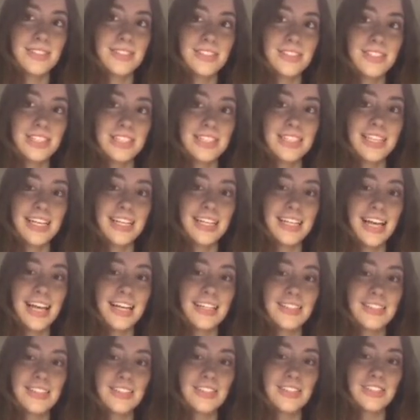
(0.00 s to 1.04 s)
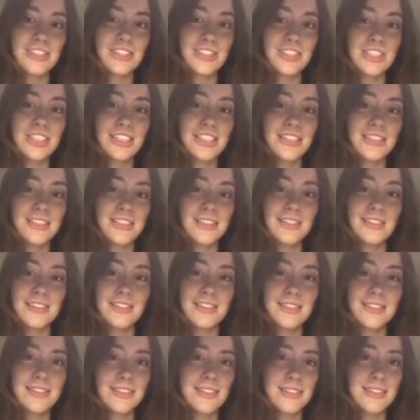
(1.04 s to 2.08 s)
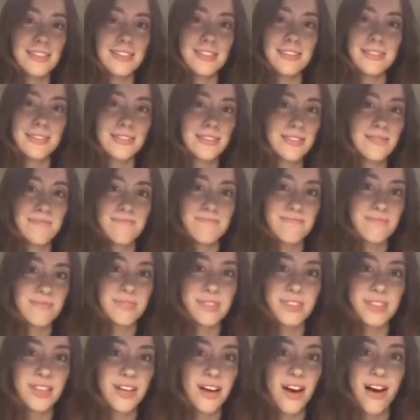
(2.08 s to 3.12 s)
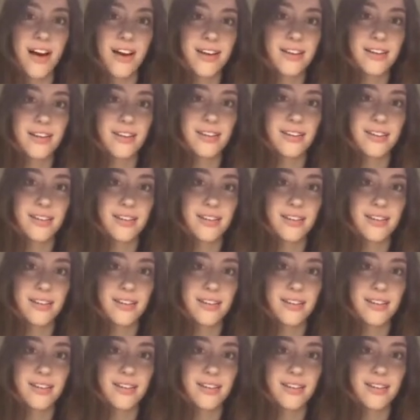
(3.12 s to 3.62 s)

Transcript: just like that, she's gone.